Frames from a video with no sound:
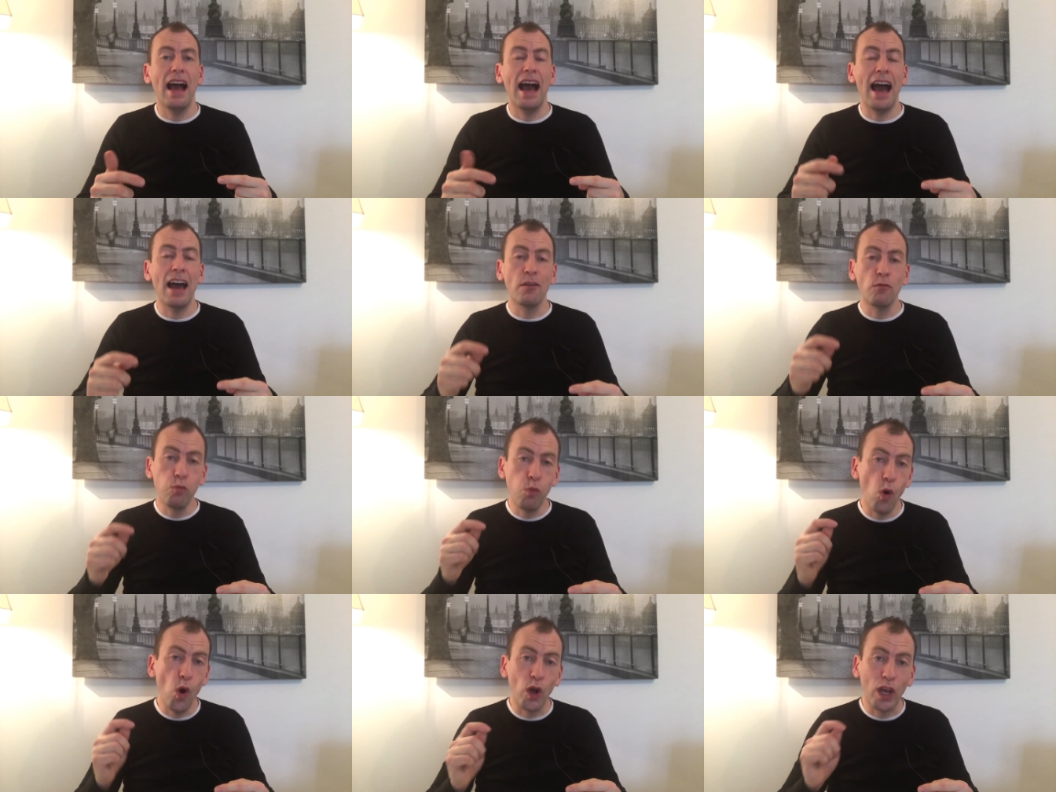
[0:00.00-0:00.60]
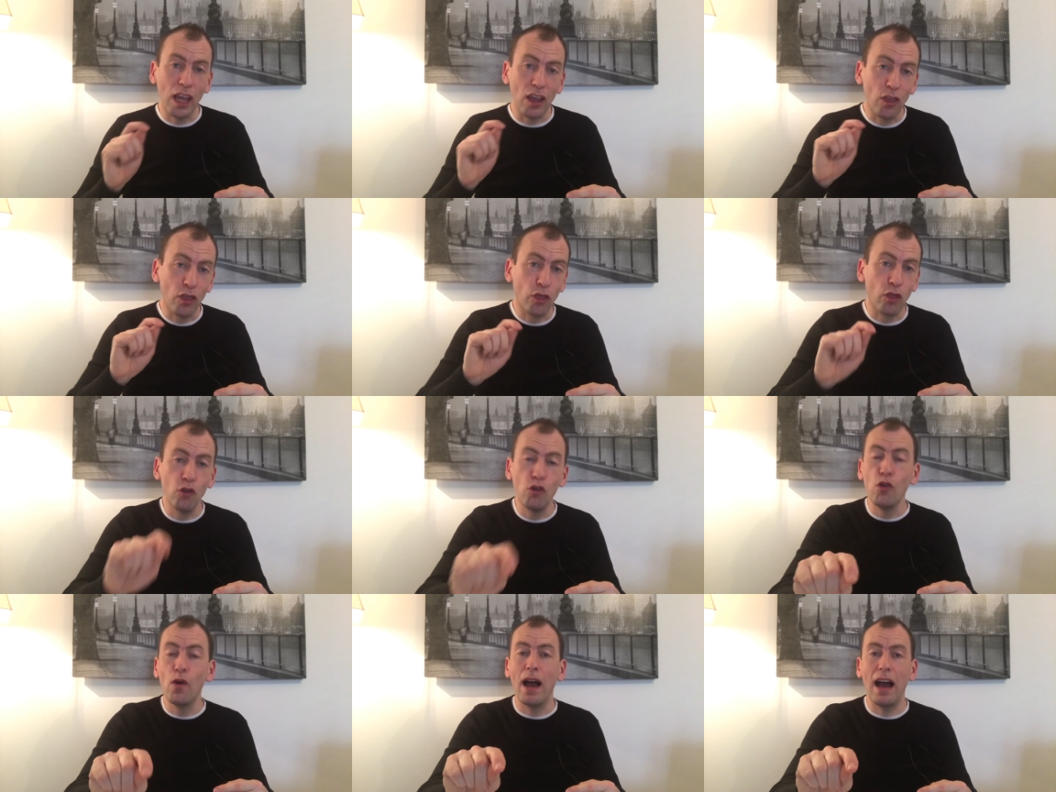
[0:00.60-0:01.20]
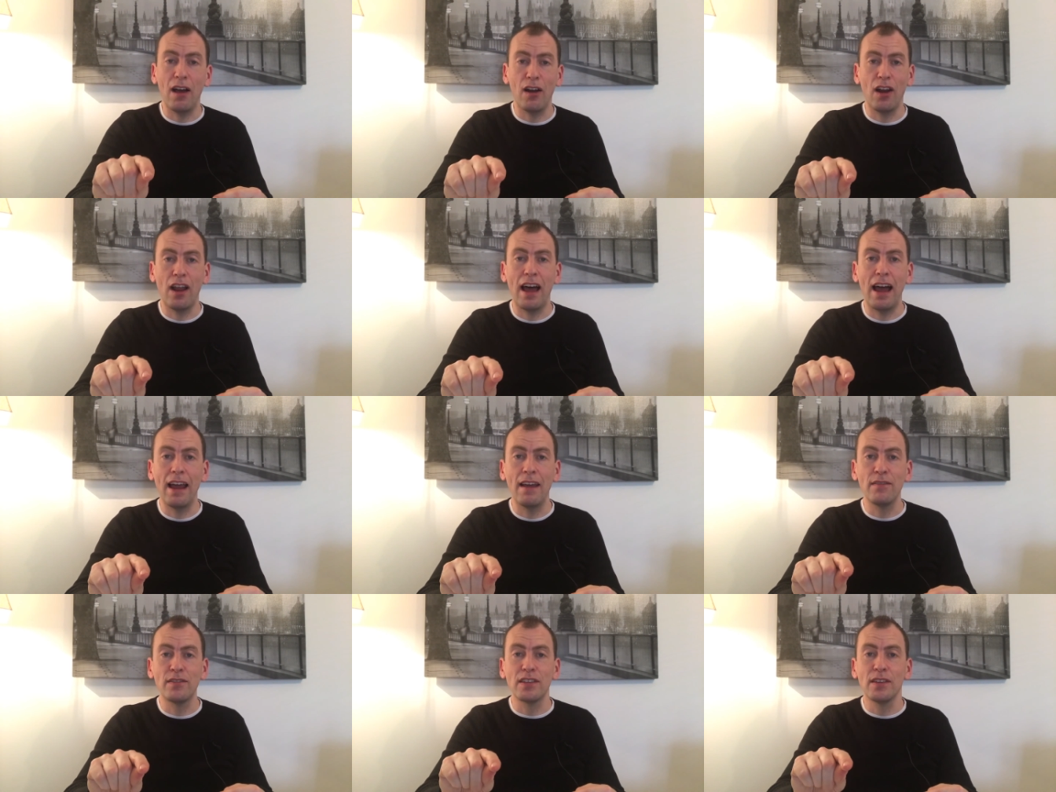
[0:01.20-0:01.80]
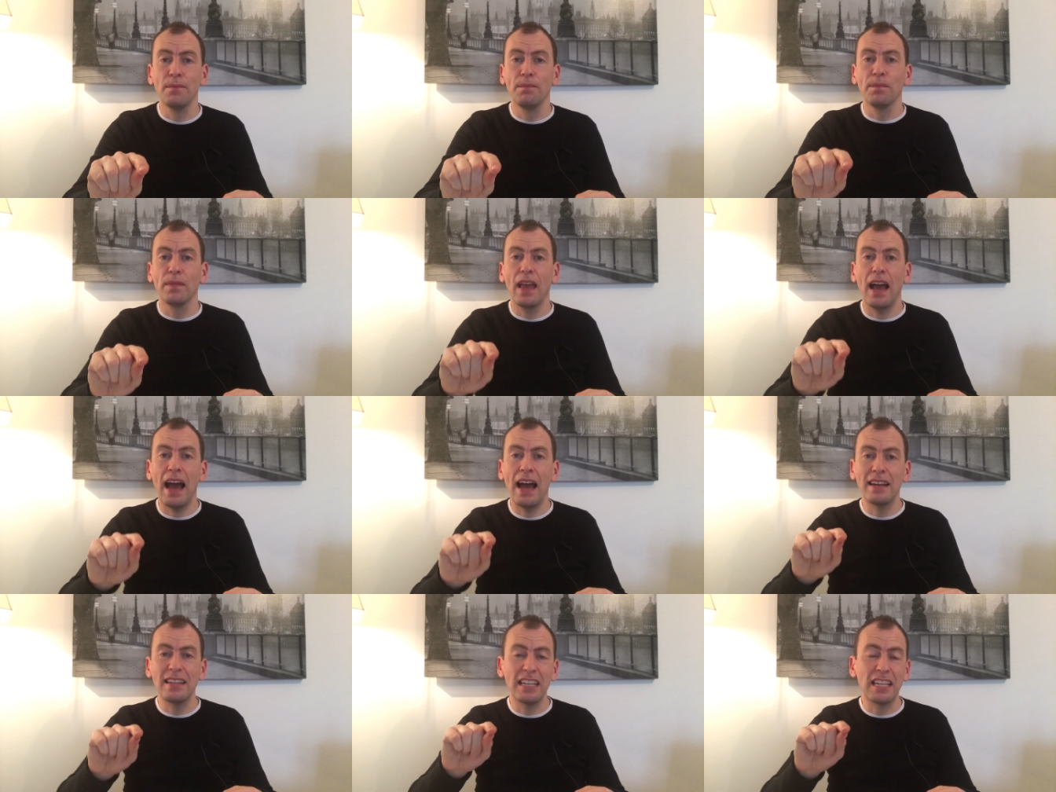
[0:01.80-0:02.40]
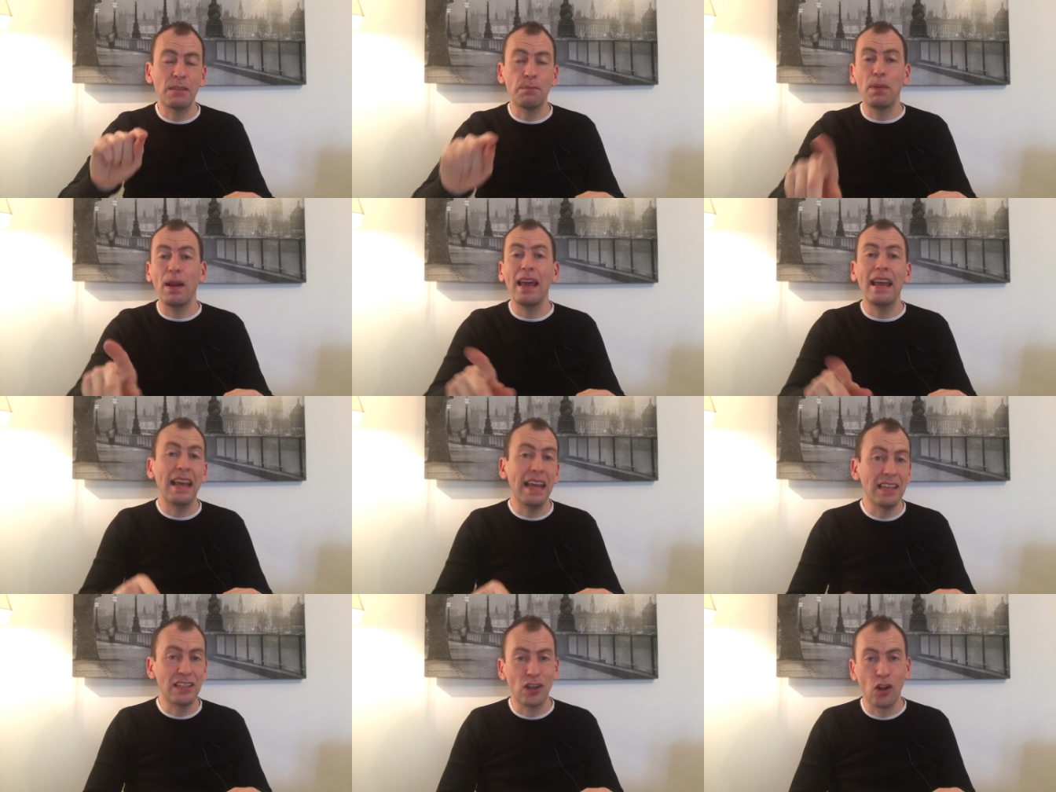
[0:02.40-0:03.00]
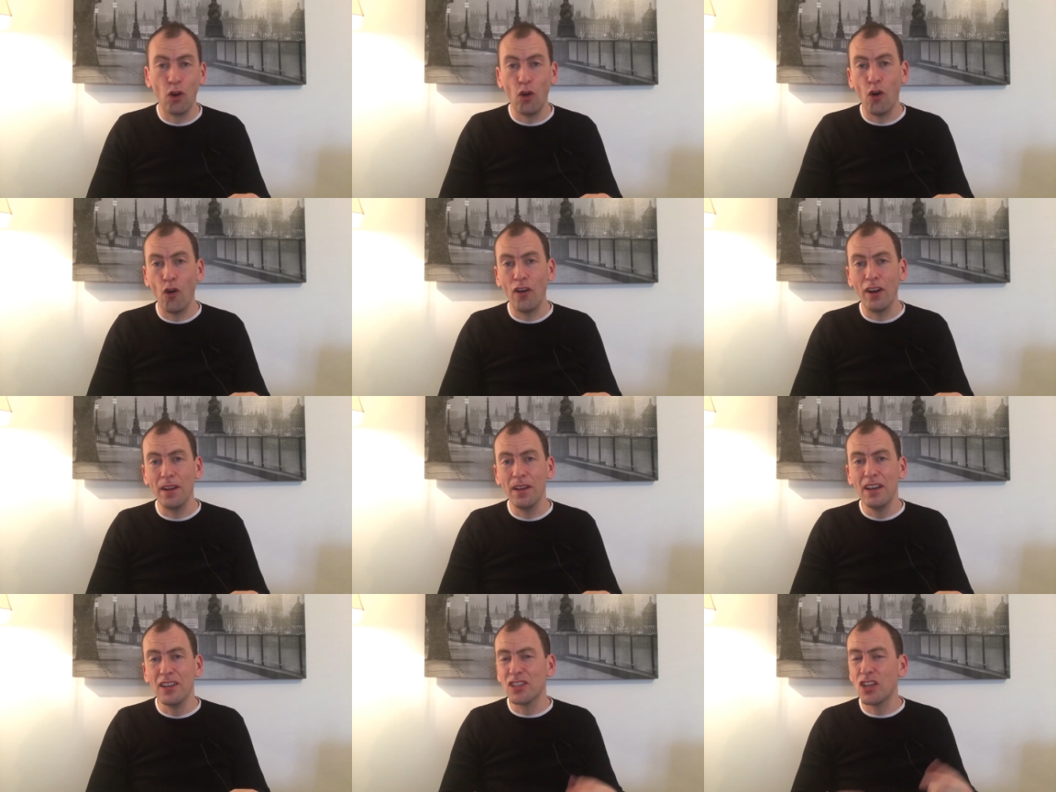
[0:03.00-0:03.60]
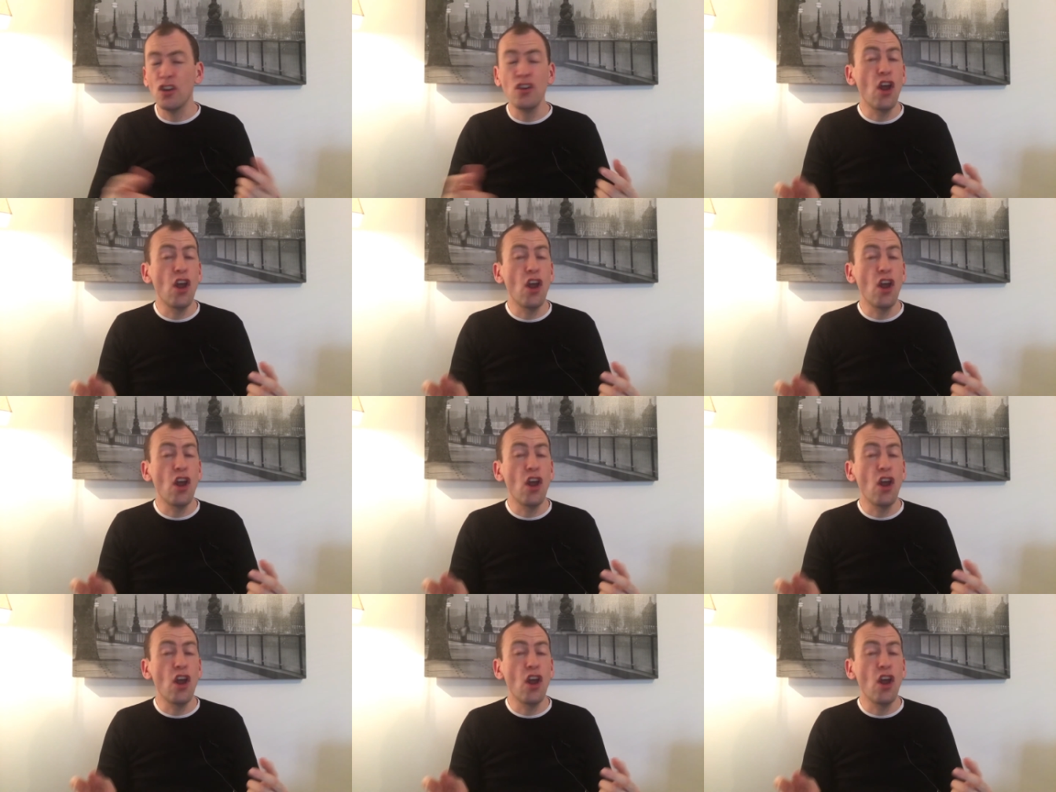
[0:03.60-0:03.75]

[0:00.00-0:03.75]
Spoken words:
and working through our lives and displaying his glory. So